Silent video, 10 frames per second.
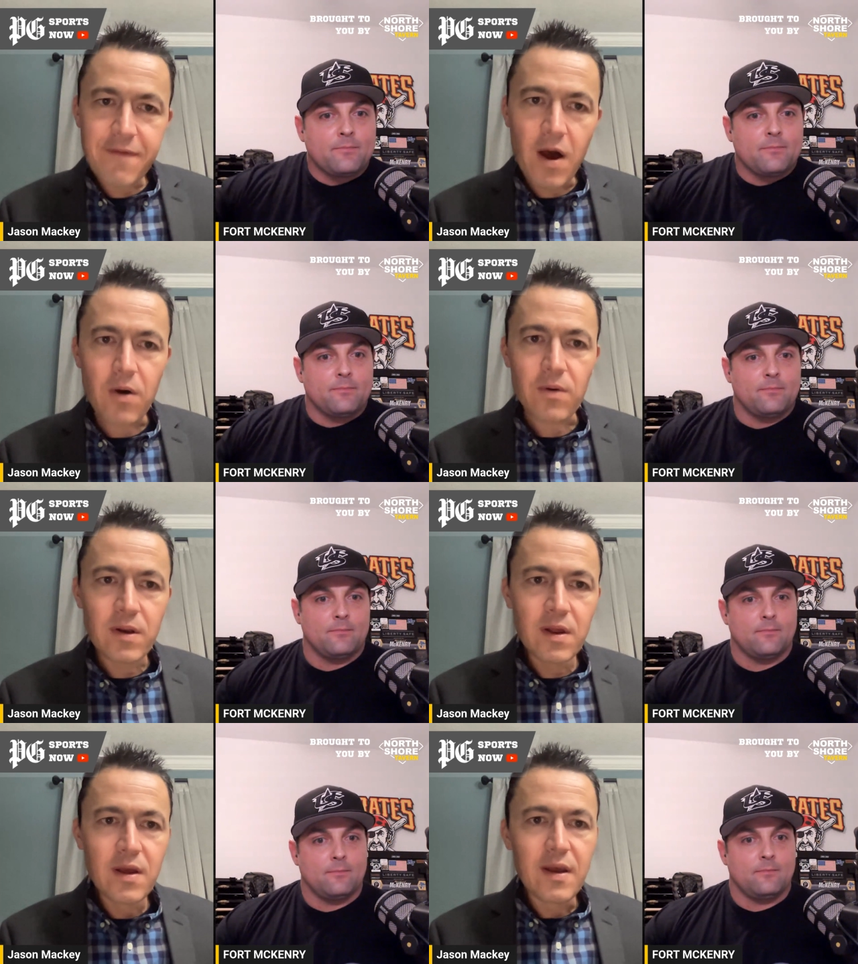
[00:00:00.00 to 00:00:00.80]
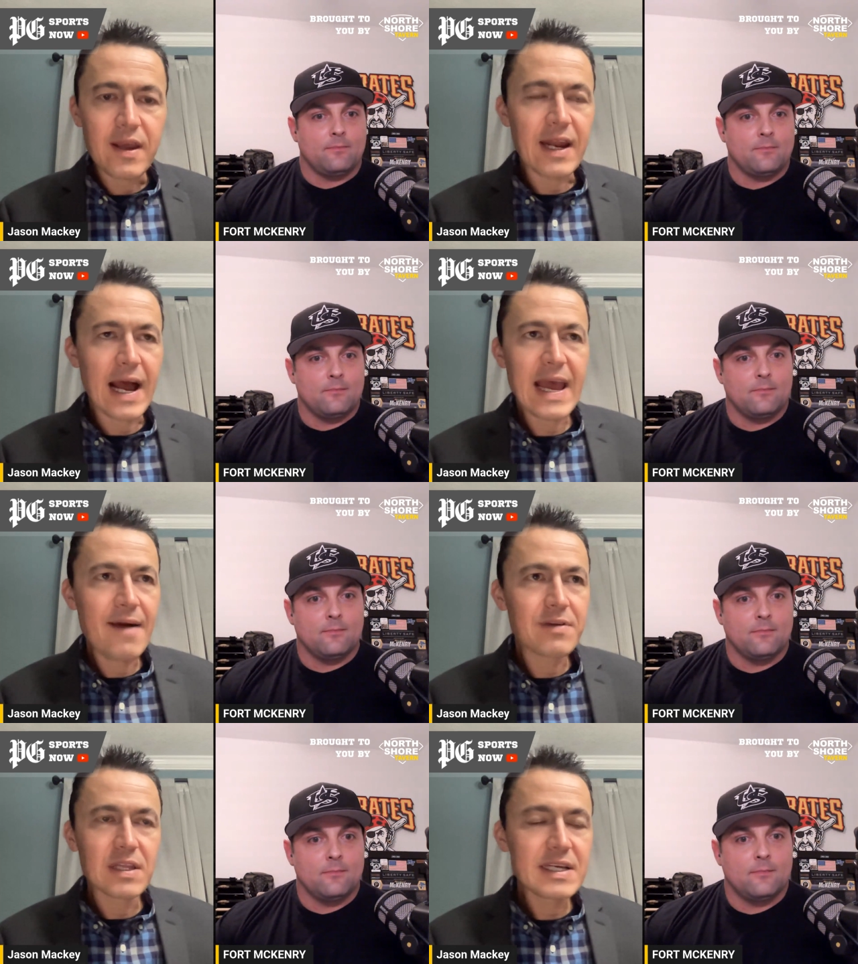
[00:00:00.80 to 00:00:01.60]
Speaker 1: phone and I
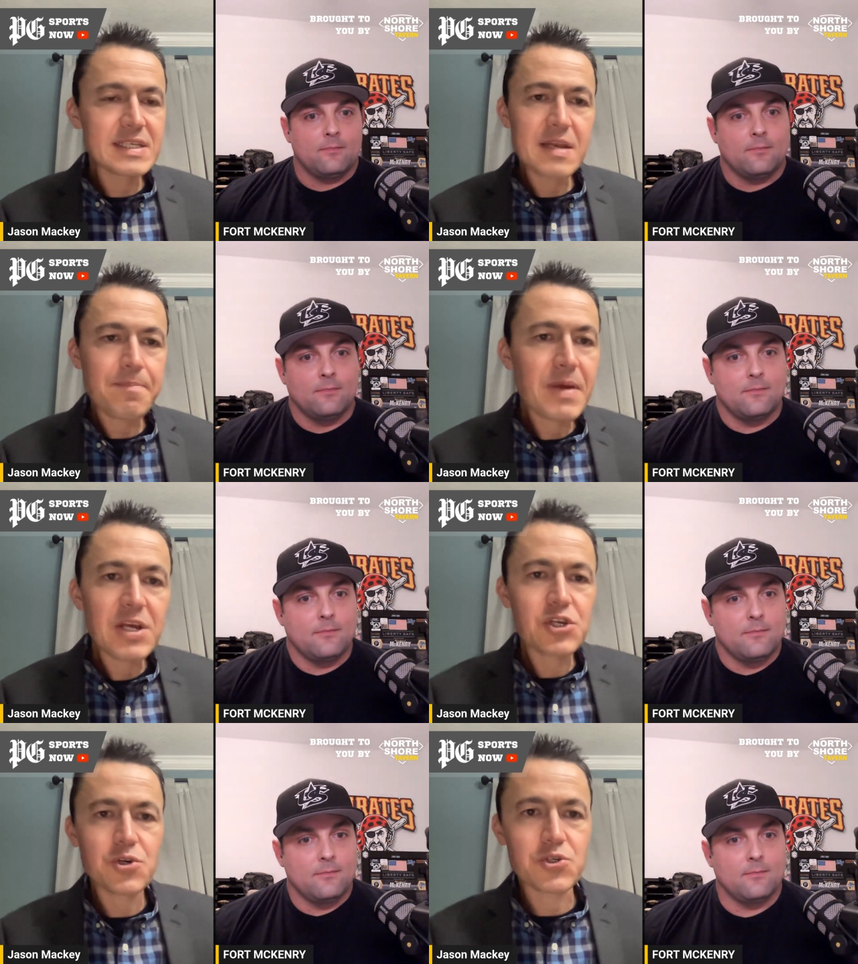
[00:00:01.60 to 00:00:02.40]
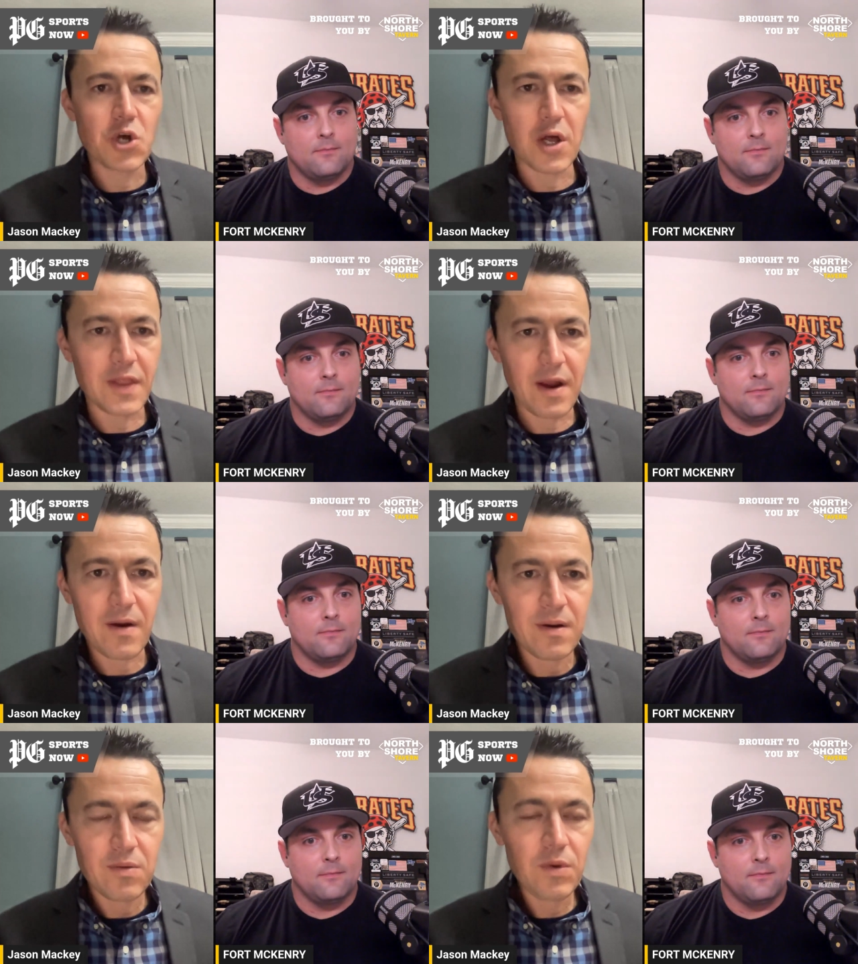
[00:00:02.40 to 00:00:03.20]
have illicit pictures on
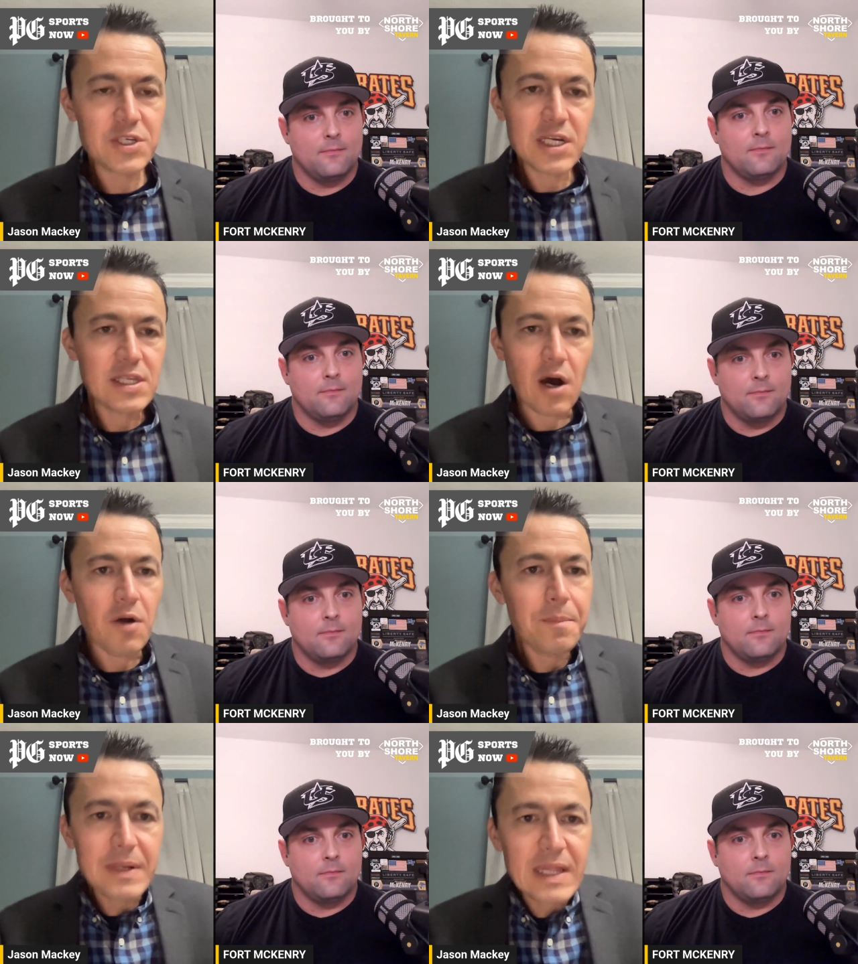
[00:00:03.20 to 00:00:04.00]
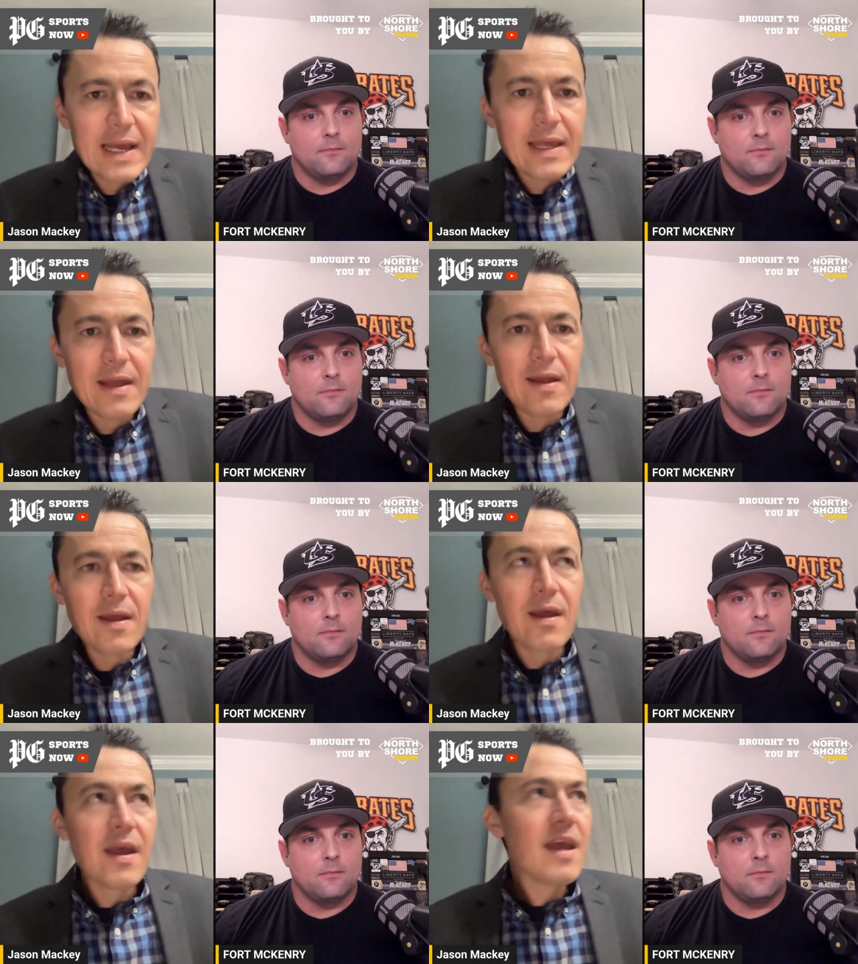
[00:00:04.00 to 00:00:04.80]
there, which I don't, but like
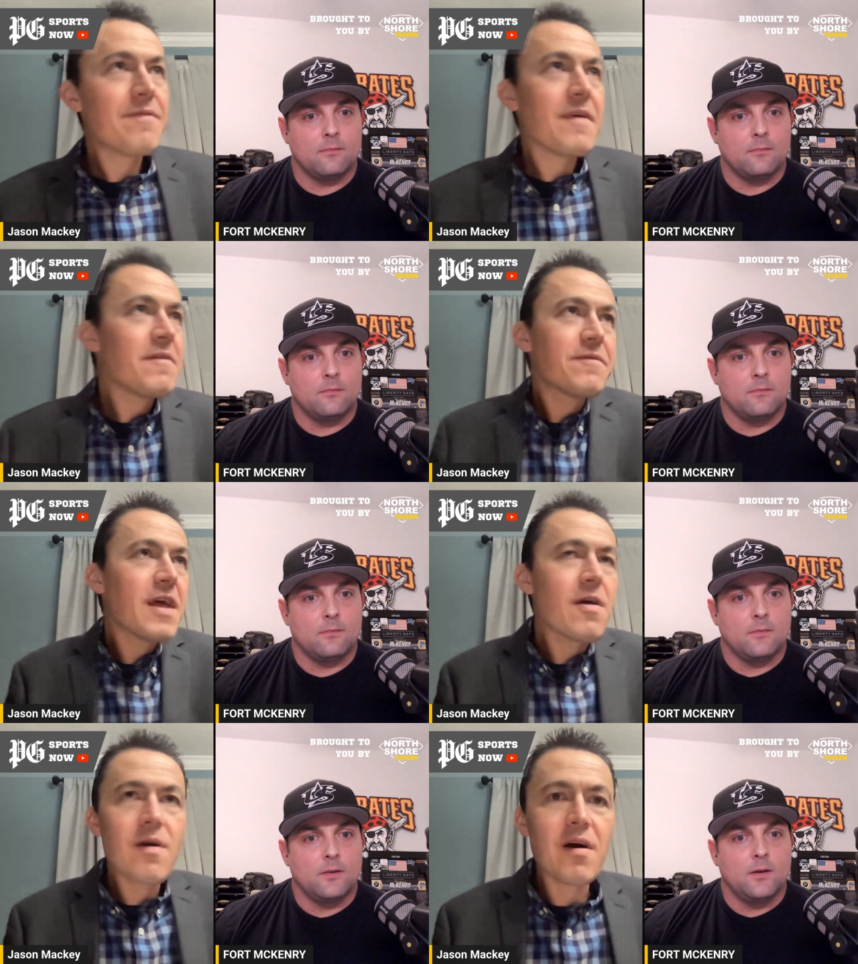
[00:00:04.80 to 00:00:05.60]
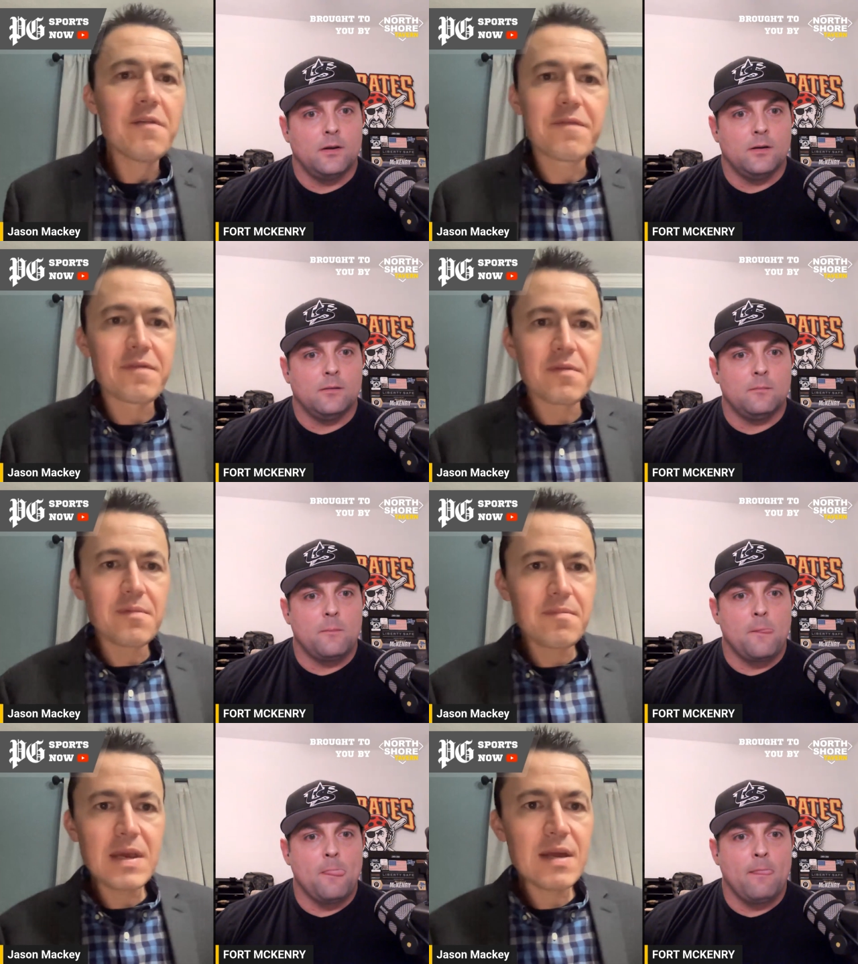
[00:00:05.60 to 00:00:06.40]
if if they're of
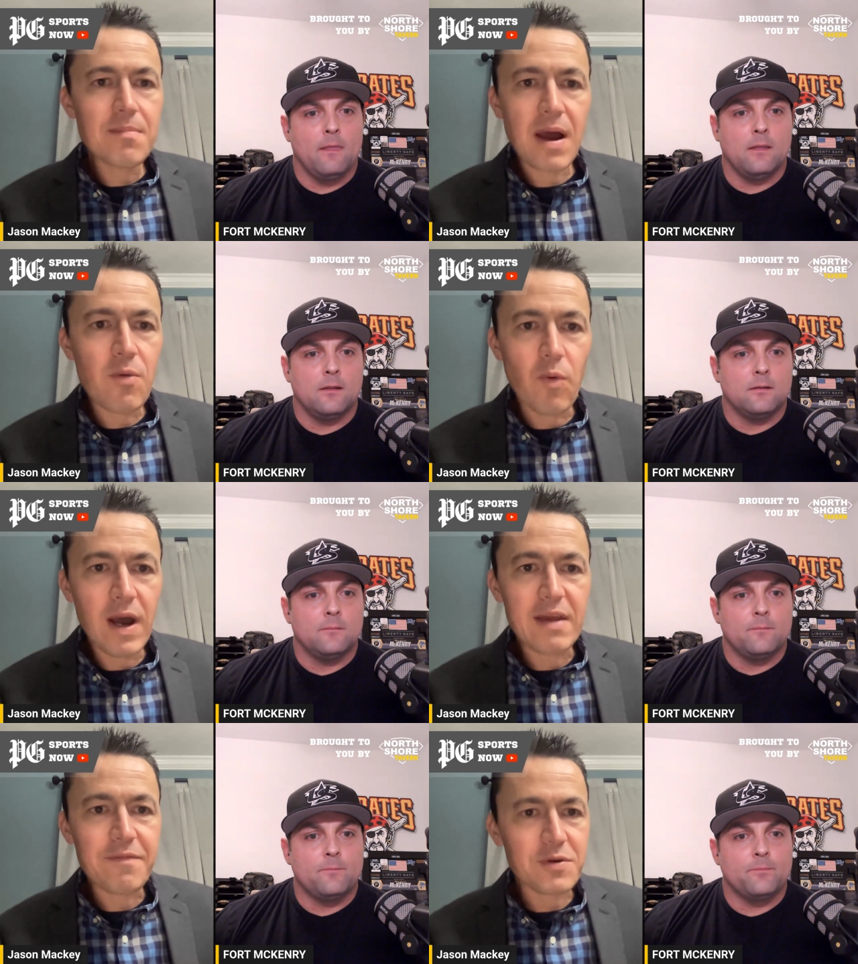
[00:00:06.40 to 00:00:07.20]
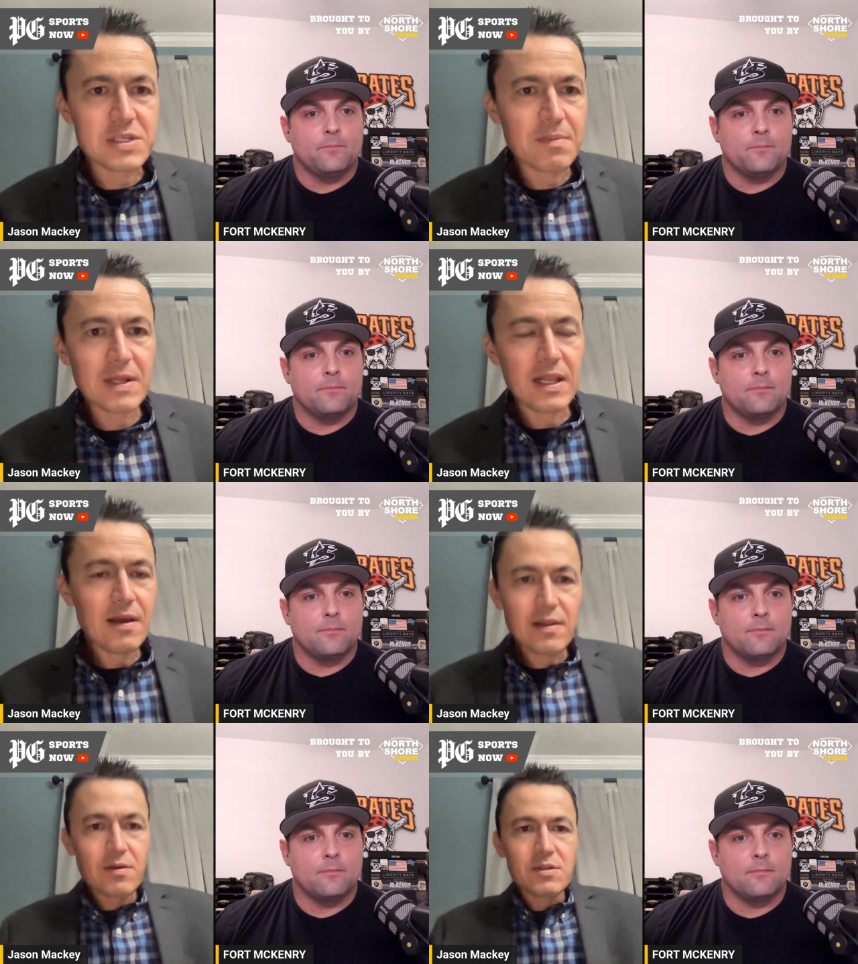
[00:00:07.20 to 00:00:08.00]
me and my wife or something, like, like